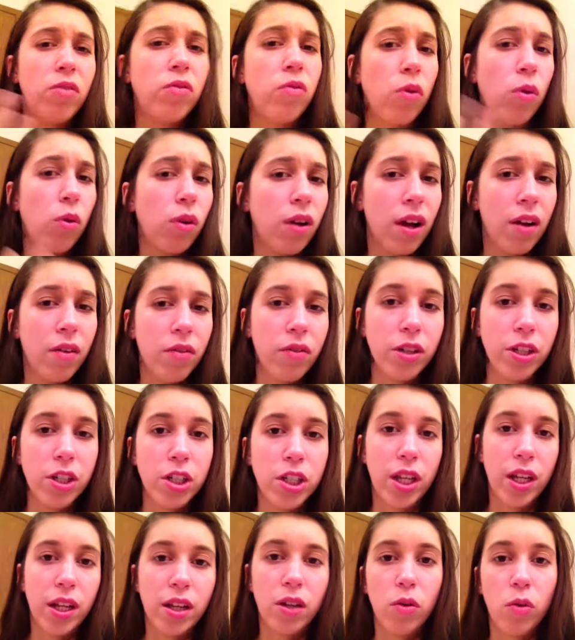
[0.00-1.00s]
full
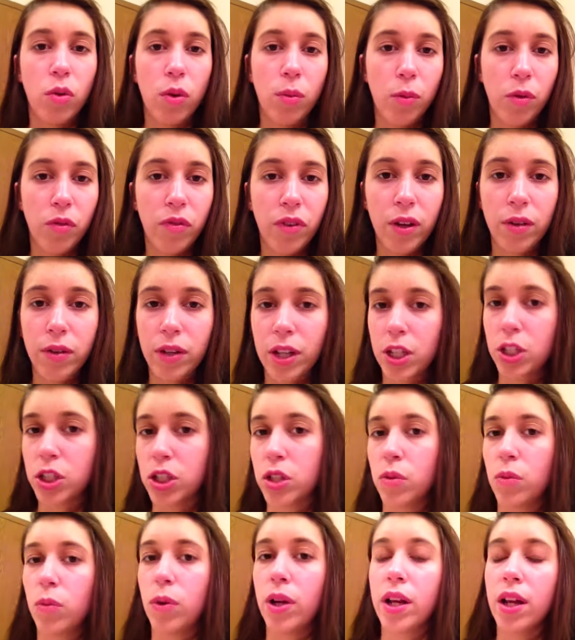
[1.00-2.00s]
coverage like a normal
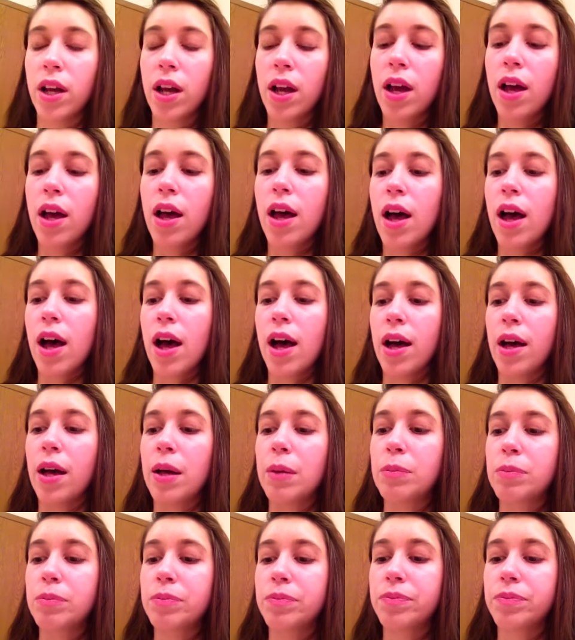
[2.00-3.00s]
foundation would. Um,
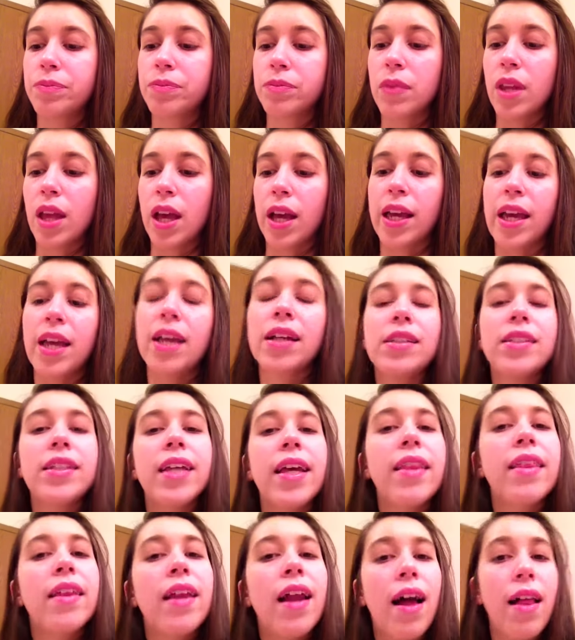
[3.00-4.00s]
I can't
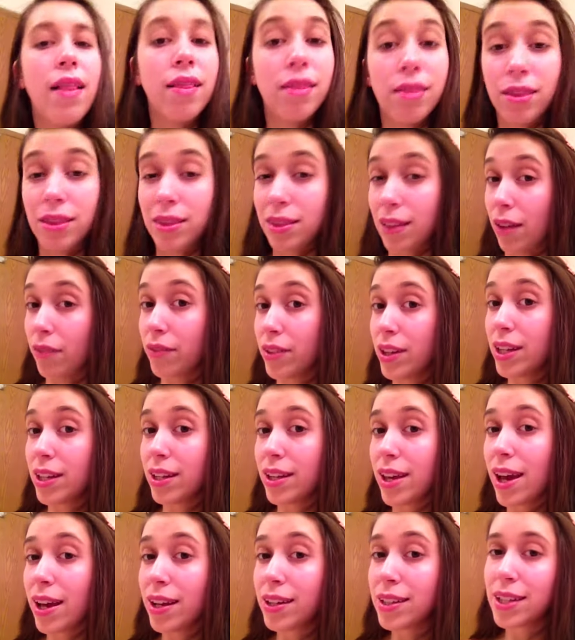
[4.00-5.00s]
say that I love it
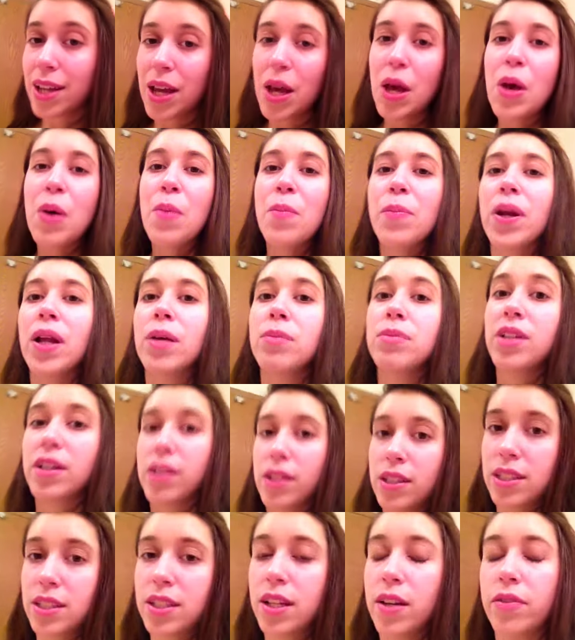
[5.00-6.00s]
yet, but de
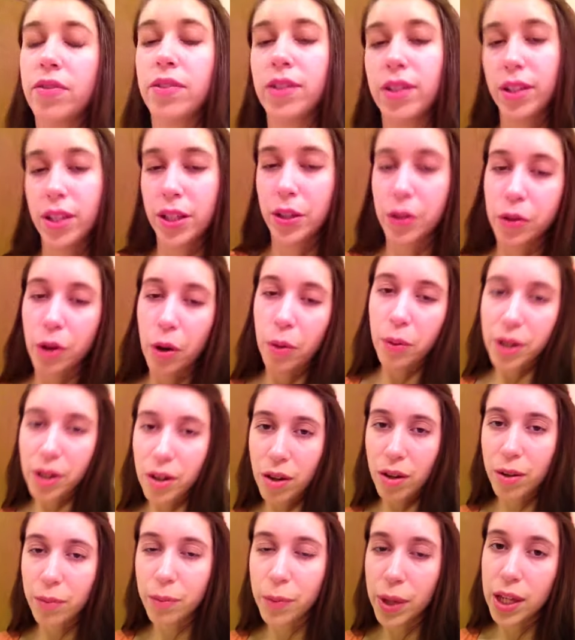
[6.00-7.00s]
it's definitely growing
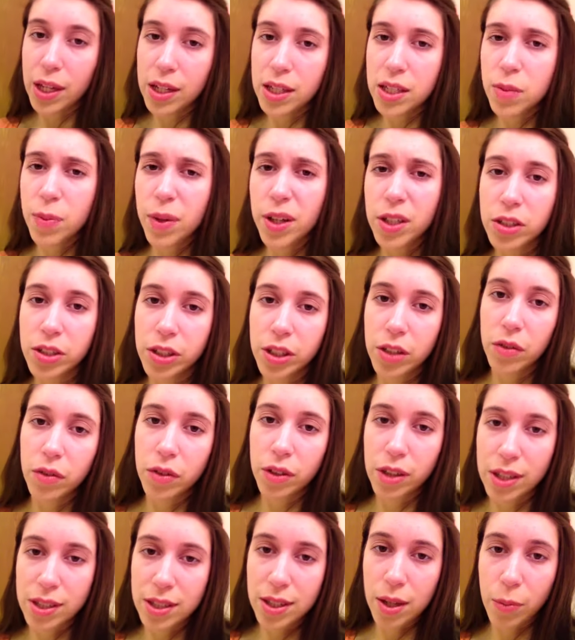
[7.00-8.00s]
on me. And especially
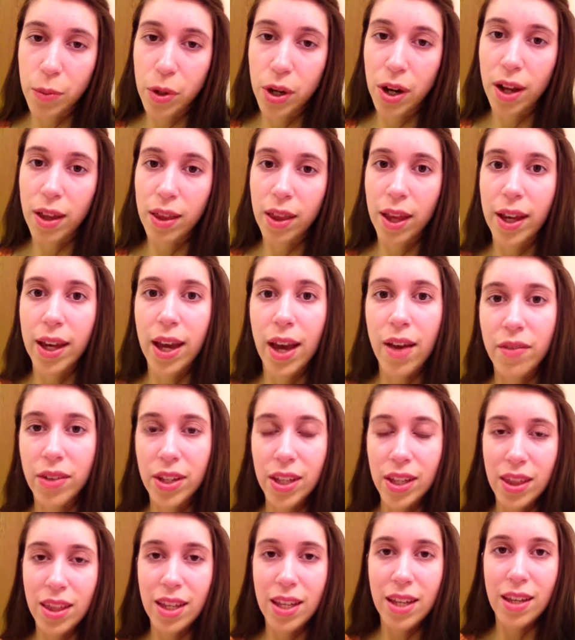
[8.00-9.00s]
for the summer, I like
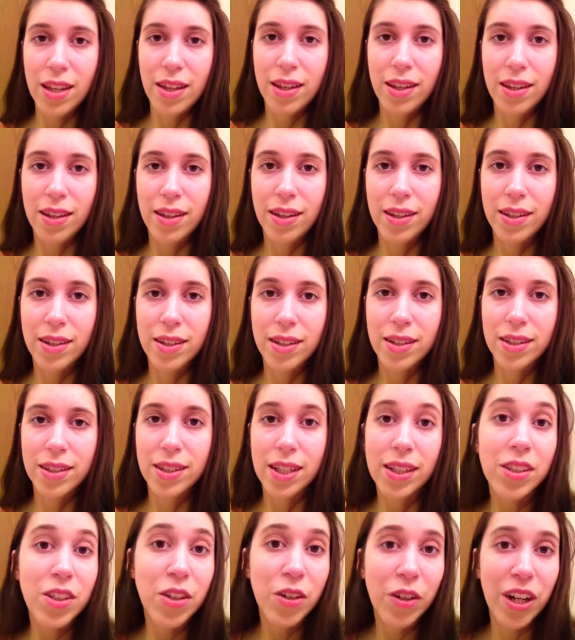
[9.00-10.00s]
having the
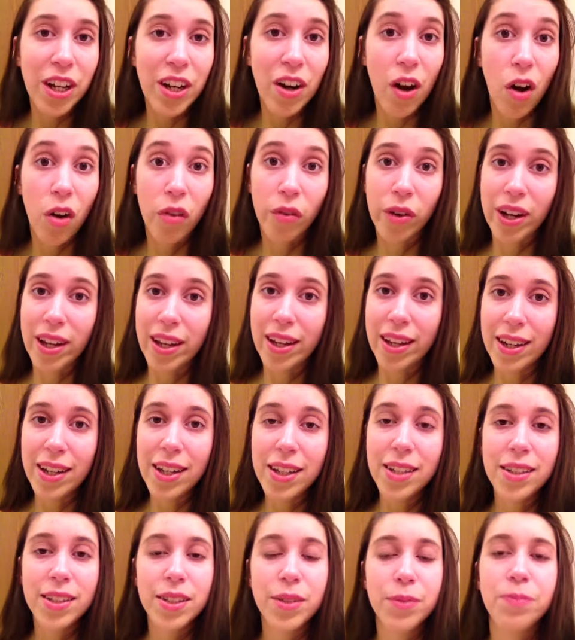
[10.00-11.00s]
sunscreen already in
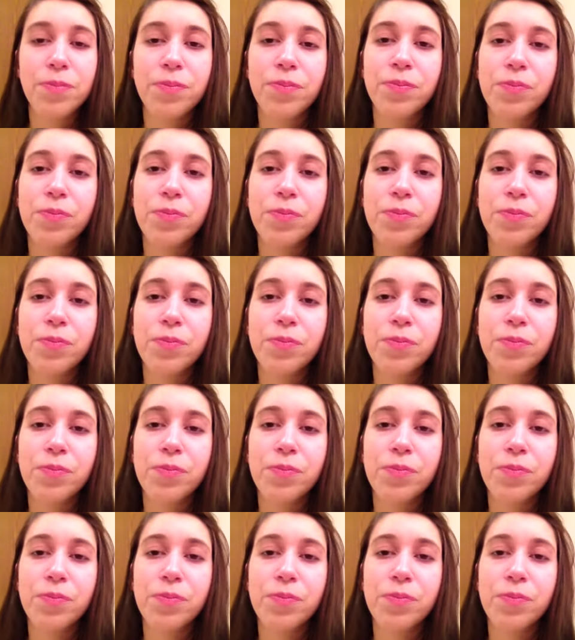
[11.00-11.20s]
it.